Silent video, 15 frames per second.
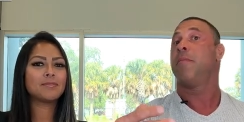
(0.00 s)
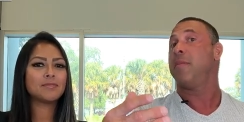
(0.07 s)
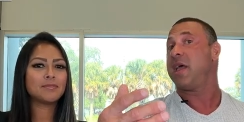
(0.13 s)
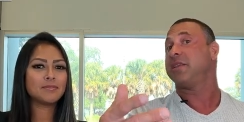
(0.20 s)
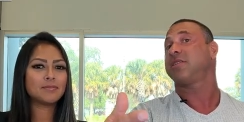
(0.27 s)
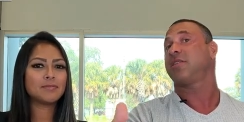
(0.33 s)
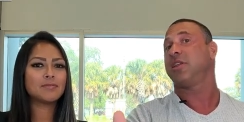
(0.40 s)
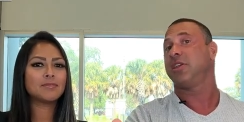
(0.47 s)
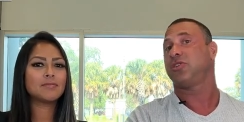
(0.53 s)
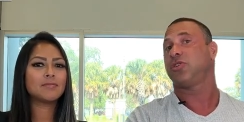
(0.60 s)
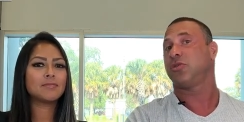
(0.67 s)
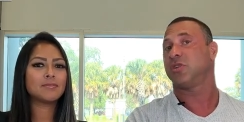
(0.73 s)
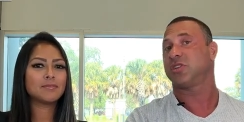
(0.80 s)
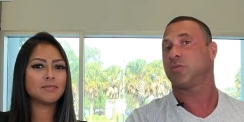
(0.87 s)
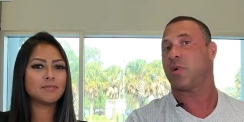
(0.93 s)
Speaker 1: mentally
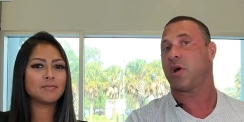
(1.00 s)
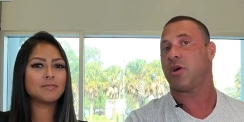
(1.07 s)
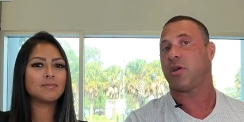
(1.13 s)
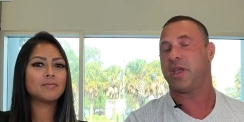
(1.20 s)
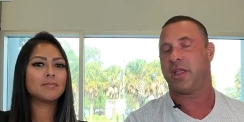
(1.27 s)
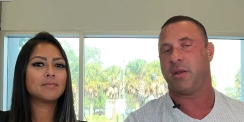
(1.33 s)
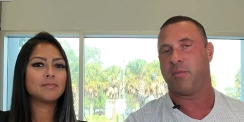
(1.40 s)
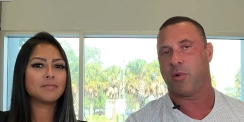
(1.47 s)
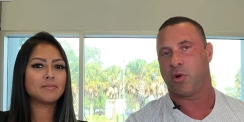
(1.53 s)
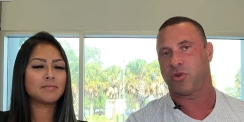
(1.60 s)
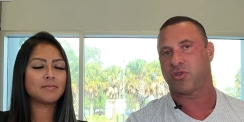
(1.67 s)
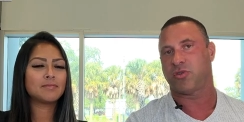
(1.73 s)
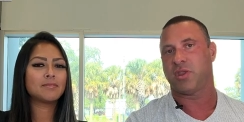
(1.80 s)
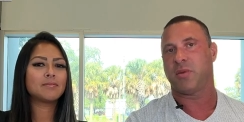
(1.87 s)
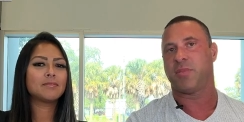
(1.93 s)
too as well and
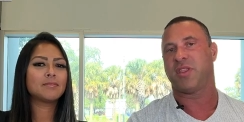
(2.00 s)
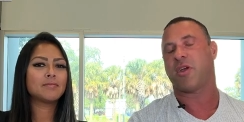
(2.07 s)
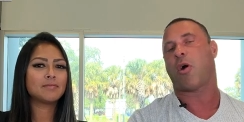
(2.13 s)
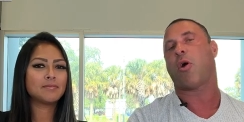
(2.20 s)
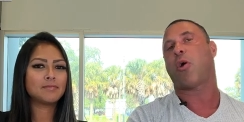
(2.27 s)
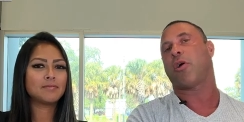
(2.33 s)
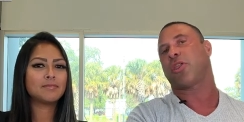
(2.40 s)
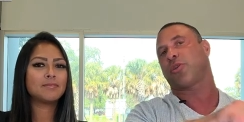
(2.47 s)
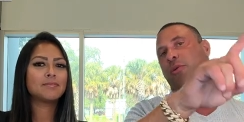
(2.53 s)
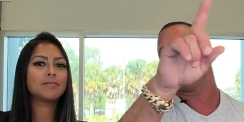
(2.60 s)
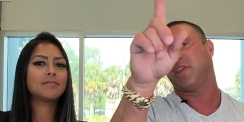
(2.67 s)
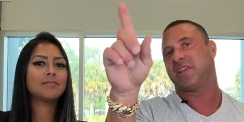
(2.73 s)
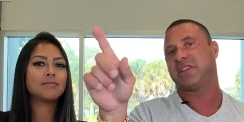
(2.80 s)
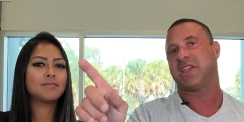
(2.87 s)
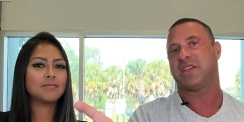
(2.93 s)
emotionally but all three of
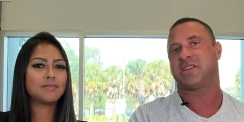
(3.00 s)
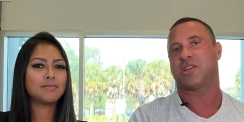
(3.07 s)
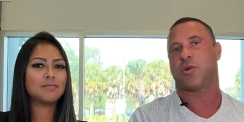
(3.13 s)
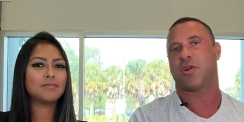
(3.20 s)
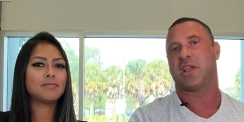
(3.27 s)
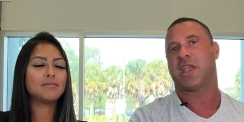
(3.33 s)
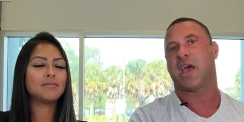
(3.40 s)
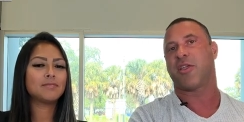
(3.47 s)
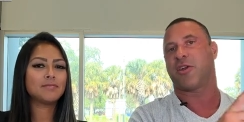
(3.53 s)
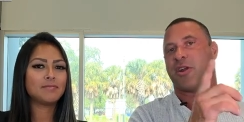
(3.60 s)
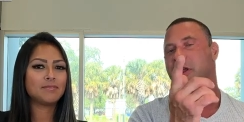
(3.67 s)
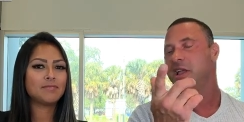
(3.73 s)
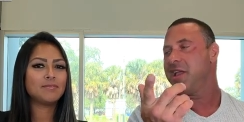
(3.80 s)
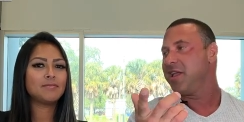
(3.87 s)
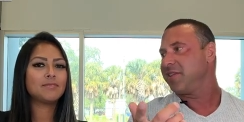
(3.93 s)
these things go together
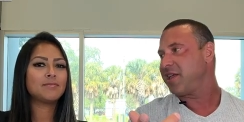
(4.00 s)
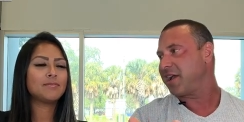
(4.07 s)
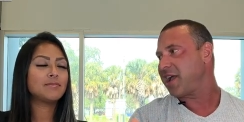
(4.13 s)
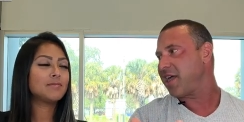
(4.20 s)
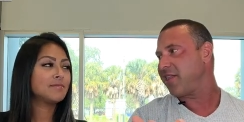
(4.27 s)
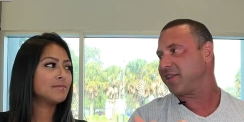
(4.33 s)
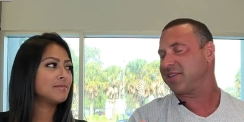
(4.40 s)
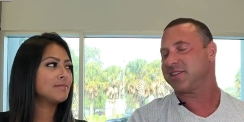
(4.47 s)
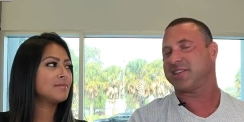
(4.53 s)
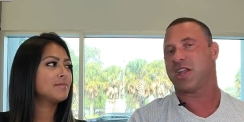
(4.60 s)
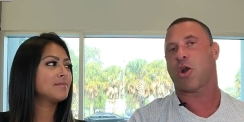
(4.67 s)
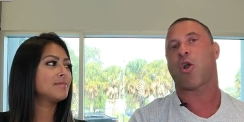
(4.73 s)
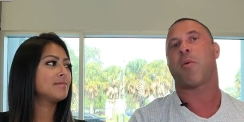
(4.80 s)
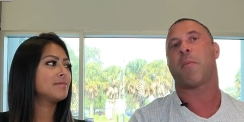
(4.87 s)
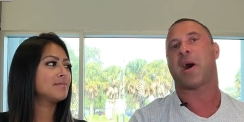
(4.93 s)
like i like to say
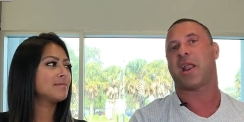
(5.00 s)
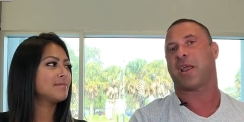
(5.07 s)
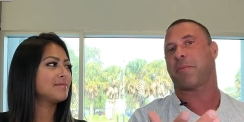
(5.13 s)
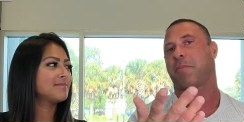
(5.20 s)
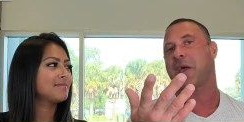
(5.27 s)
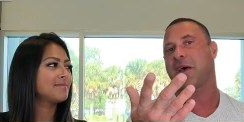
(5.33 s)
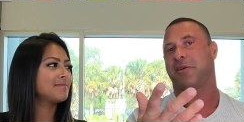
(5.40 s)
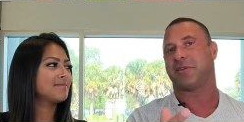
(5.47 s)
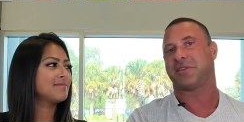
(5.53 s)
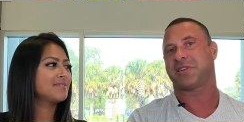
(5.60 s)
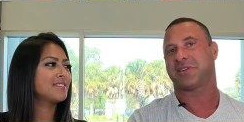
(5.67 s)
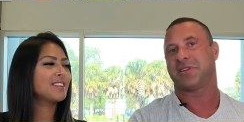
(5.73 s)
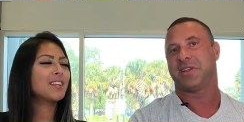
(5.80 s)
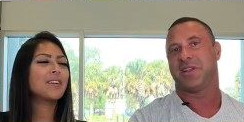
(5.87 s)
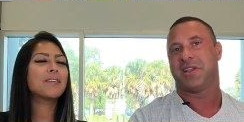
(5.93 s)
harmonic
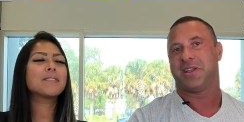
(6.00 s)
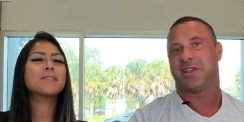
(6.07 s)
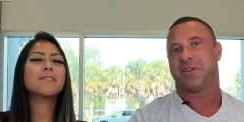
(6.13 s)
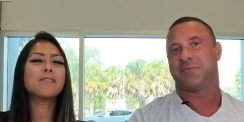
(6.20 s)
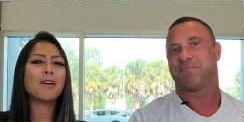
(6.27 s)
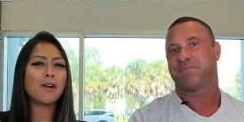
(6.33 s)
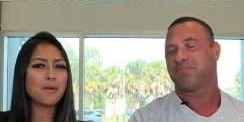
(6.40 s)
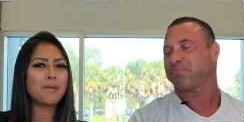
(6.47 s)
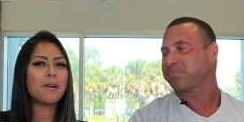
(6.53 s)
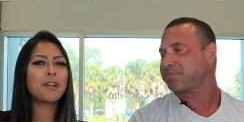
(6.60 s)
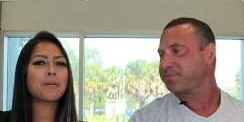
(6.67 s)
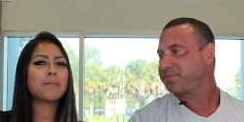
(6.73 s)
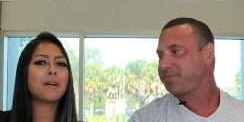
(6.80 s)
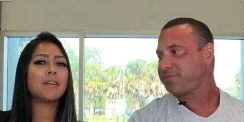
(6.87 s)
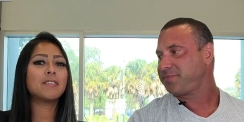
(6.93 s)
balance
Speaker 2: there is a
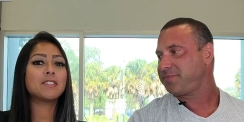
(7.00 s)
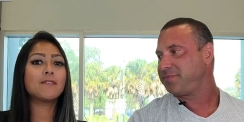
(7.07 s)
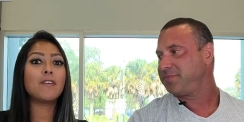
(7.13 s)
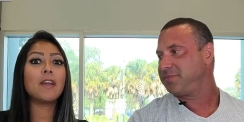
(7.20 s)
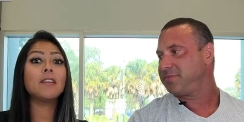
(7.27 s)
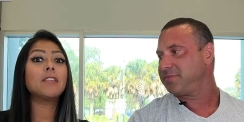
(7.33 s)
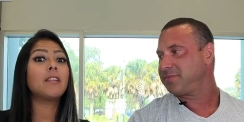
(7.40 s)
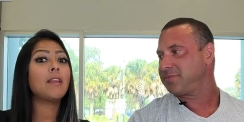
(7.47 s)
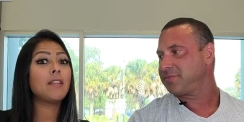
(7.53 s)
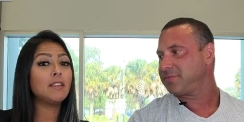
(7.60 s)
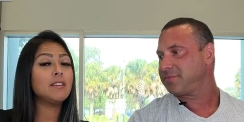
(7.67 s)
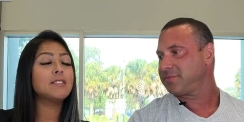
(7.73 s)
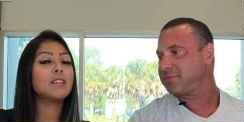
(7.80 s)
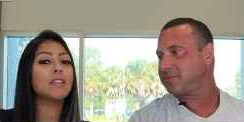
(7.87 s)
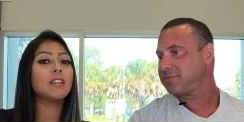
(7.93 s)
harmonic balance you, and, and
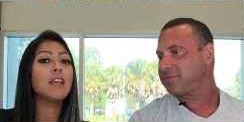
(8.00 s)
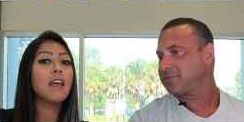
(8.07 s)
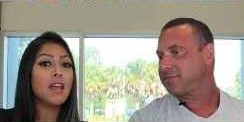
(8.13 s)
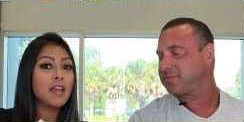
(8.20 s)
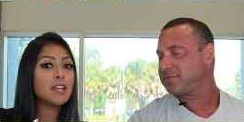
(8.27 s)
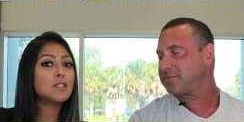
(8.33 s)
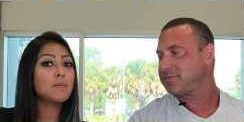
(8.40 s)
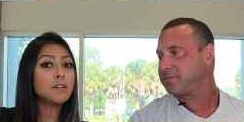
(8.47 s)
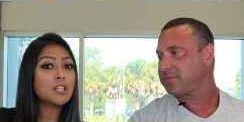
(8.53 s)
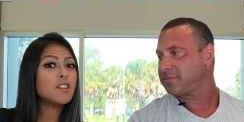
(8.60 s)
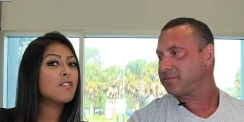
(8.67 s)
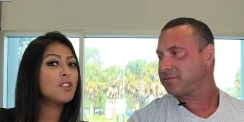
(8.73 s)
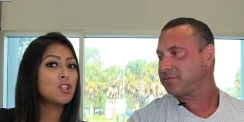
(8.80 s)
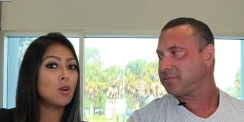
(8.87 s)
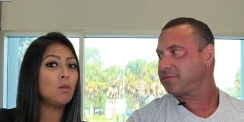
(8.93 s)
listen especially
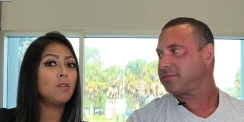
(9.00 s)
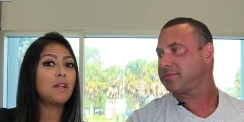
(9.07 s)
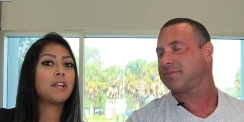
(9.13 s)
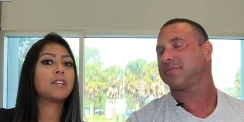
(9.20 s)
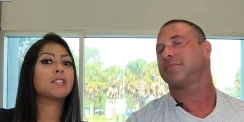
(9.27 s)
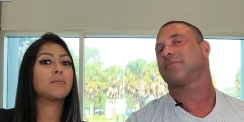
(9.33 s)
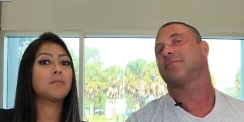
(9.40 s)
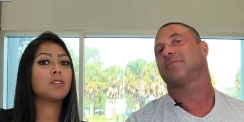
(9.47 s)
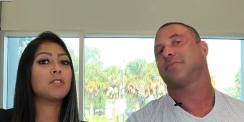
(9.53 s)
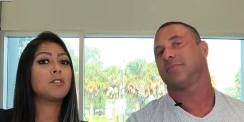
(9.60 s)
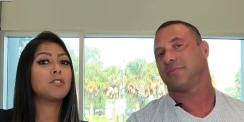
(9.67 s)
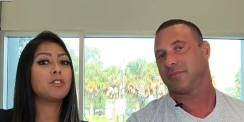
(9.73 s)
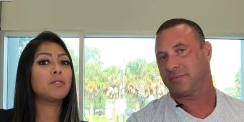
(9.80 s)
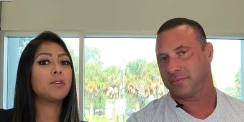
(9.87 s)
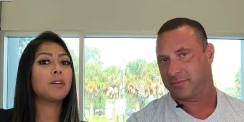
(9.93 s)
if you don't like something they're
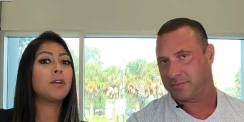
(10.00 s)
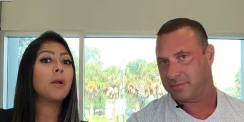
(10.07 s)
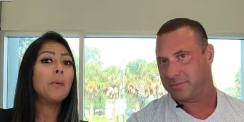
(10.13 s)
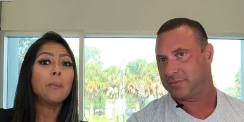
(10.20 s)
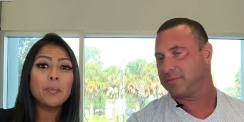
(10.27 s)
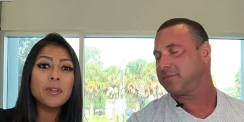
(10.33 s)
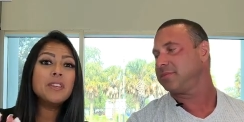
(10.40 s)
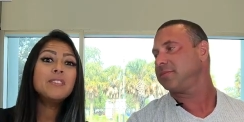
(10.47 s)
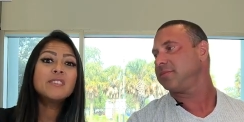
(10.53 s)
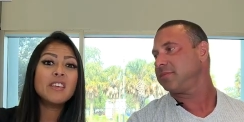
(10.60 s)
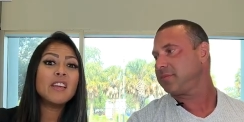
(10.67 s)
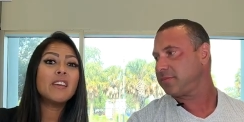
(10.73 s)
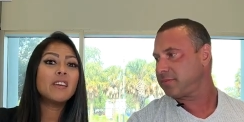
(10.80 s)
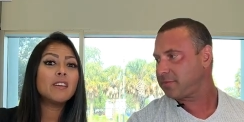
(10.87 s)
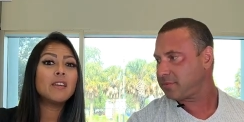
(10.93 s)
doing please
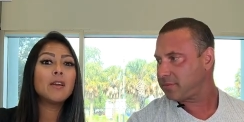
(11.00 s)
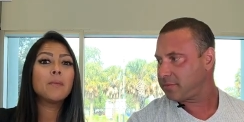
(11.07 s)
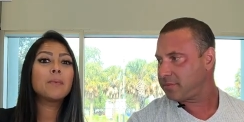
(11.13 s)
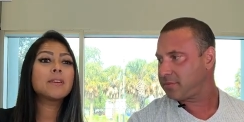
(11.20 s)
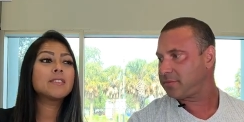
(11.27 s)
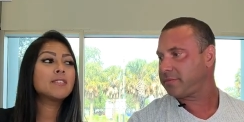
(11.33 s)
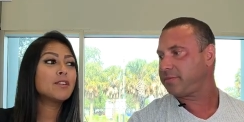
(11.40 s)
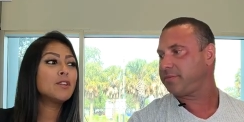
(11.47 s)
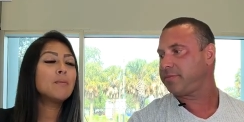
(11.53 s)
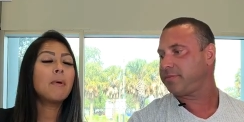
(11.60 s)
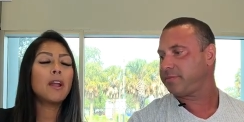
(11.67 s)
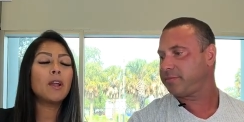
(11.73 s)
say it because then you